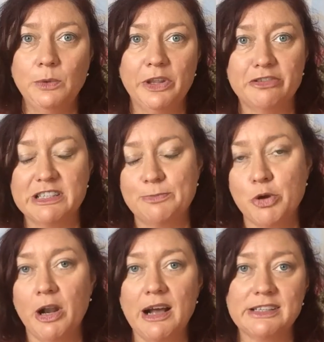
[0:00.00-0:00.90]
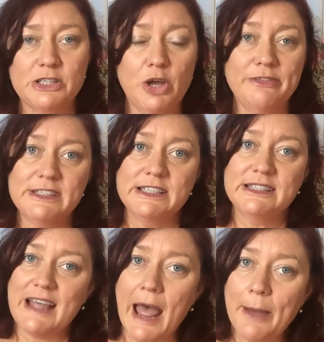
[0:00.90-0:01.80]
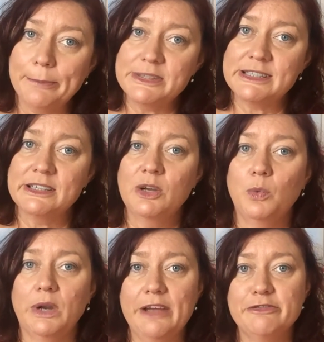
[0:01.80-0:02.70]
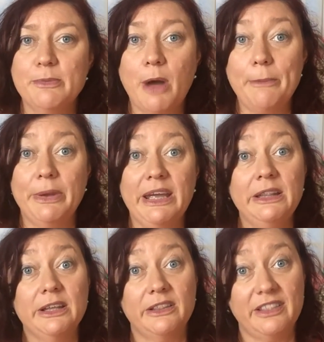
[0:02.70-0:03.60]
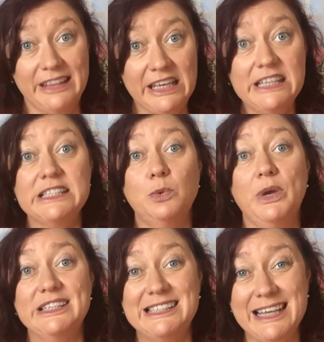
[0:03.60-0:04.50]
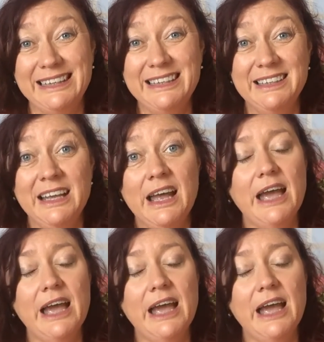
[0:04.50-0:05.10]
whether it's products, services, apps, whatever it might be, that things that we're selling.